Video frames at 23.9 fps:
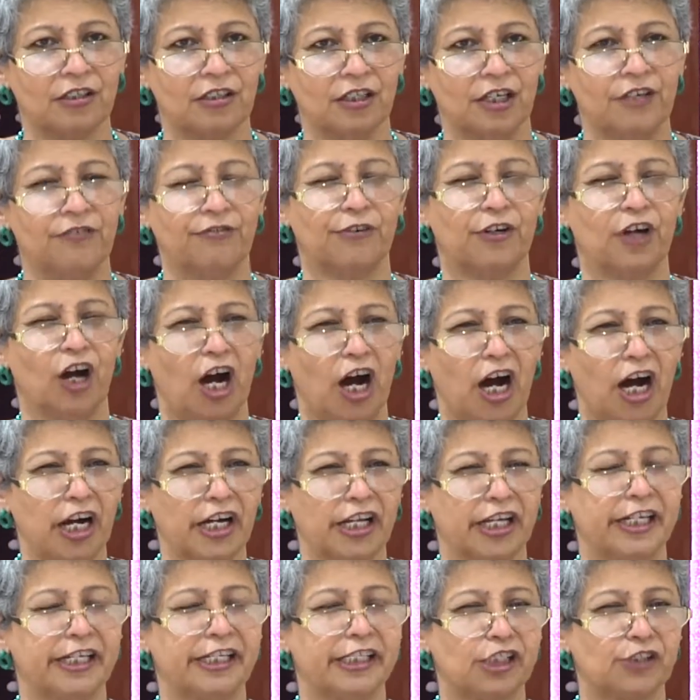if God
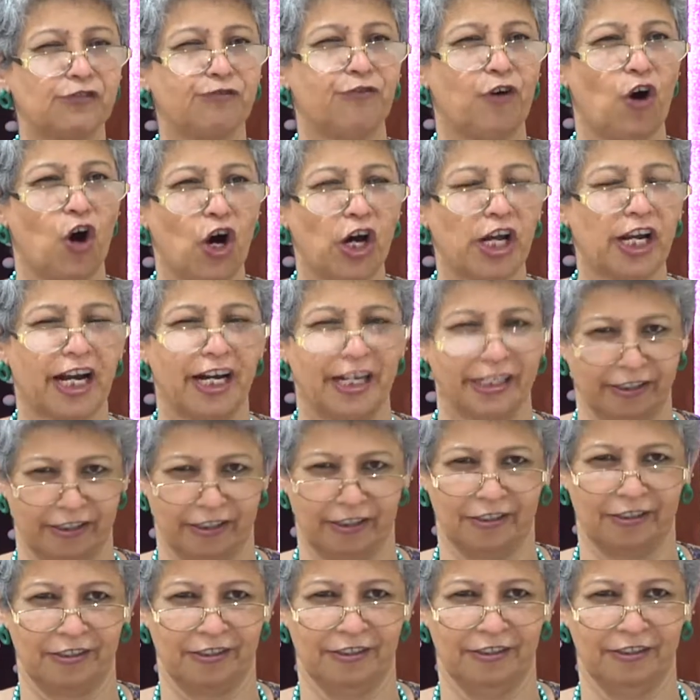is for
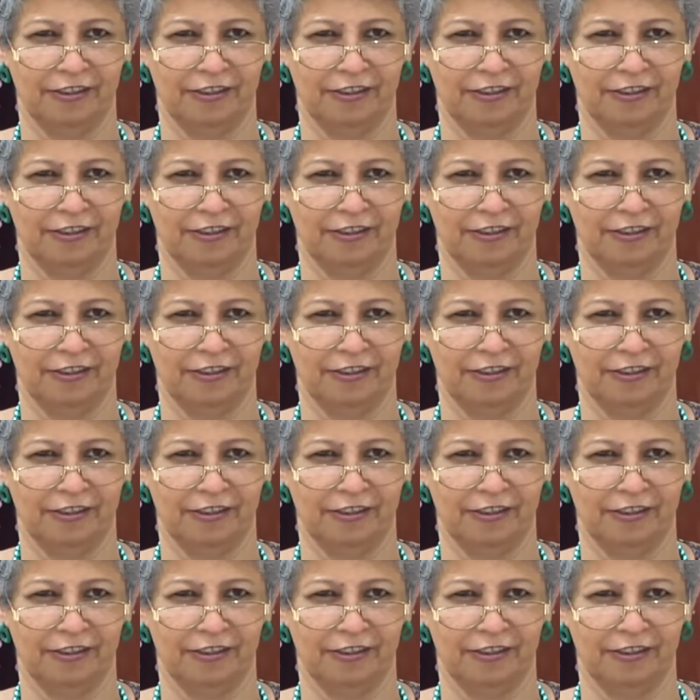us,